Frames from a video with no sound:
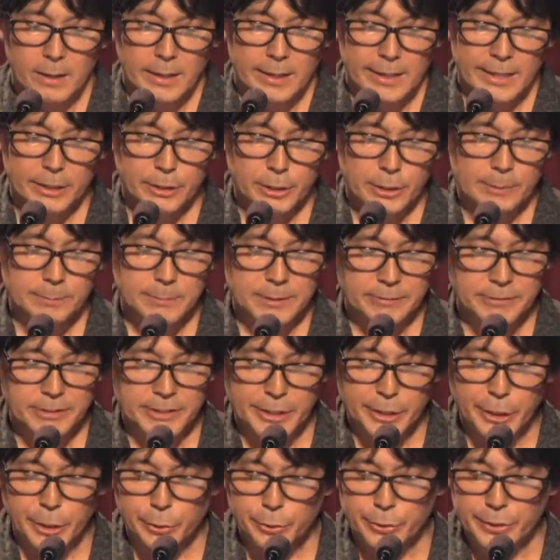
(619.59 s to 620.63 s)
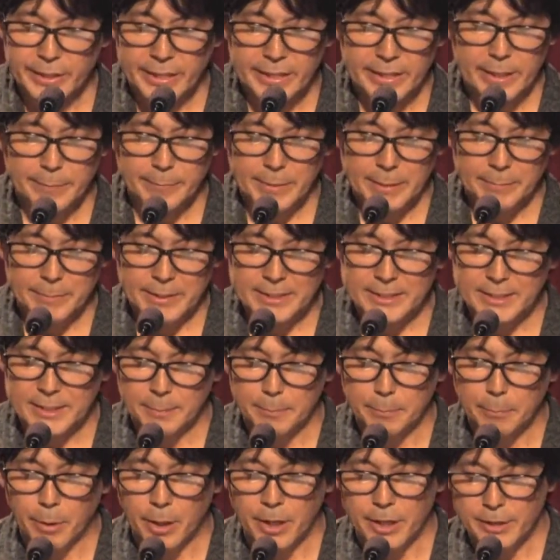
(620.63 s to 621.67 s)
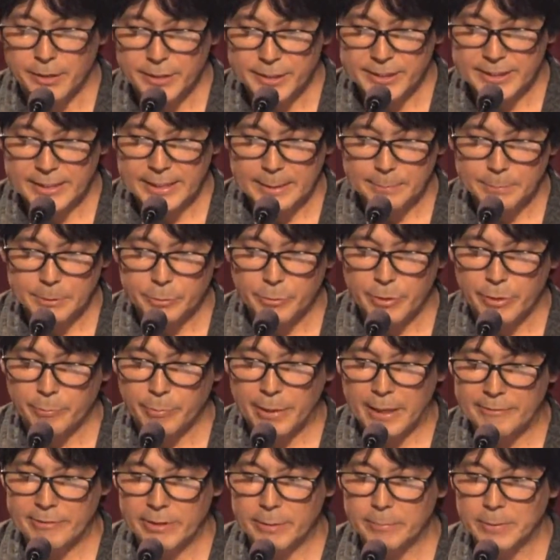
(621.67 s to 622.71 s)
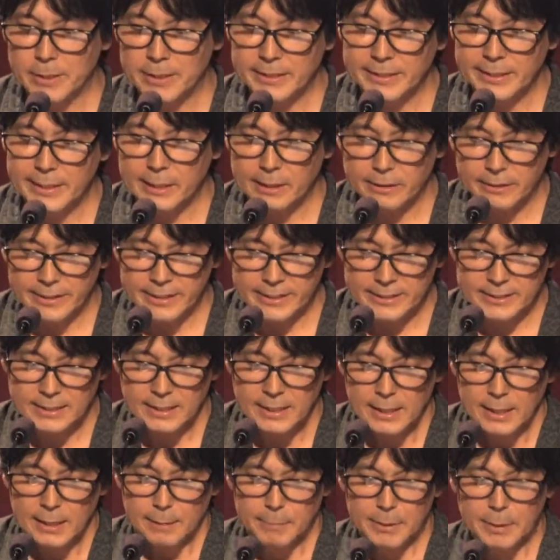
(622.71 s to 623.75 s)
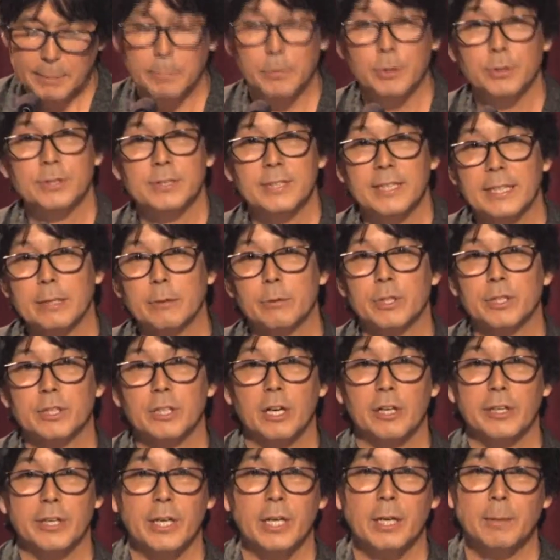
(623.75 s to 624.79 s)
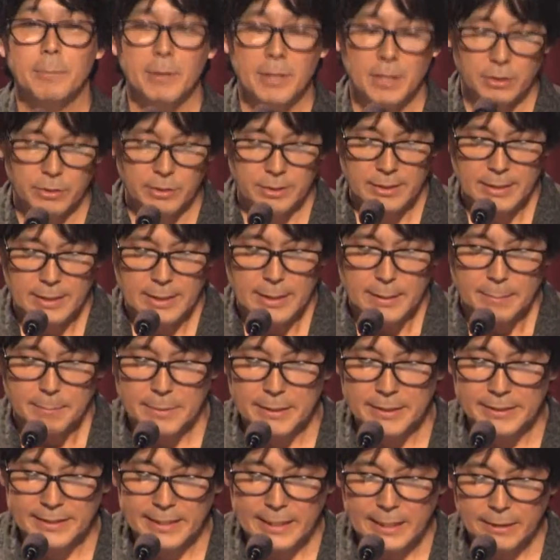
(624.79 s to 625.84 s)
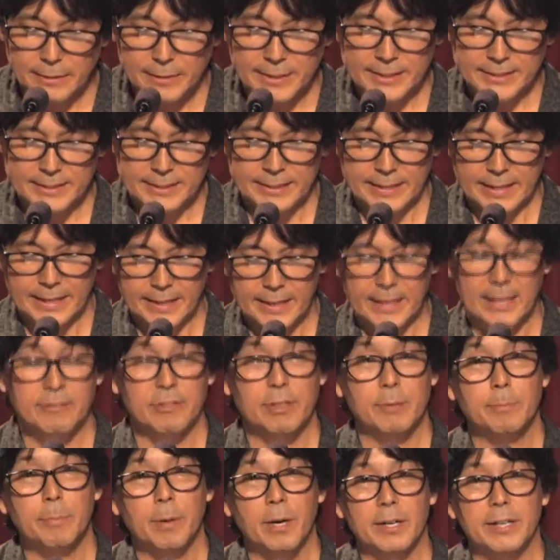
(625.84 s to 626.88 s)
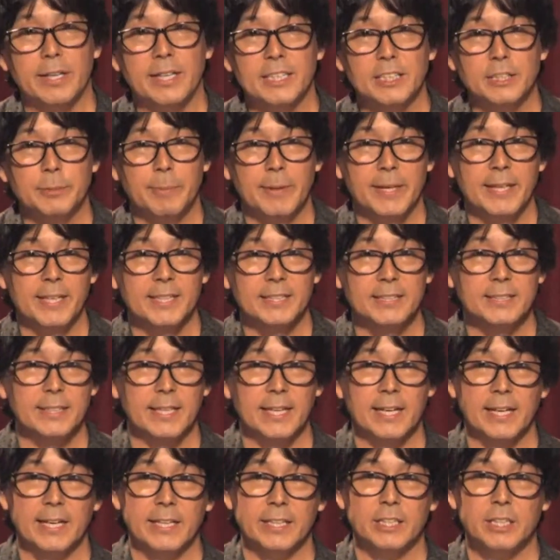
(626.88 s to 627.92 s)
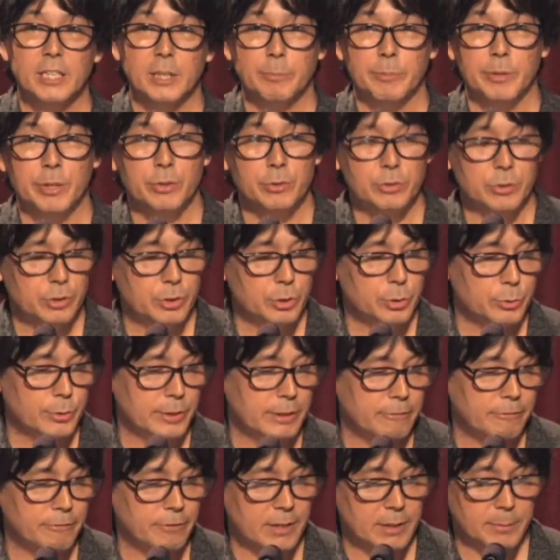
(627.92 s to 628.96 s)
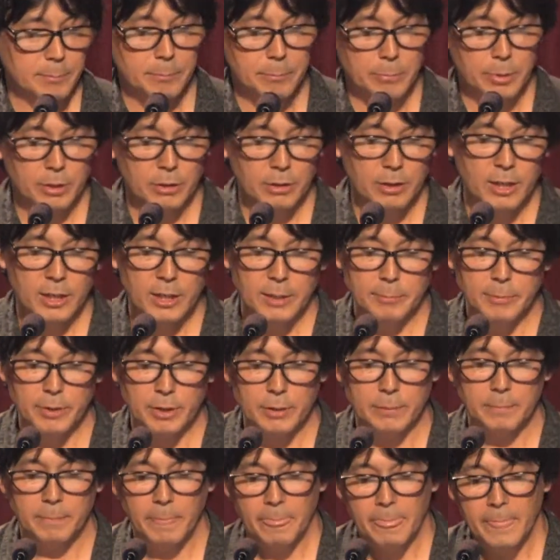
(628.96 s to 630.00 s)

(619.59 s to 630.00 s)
In terms of security, there may be some partnerships with private militaries, but mostly we're talking about militaries that have a parking space and commute to and from Pearl Harbor.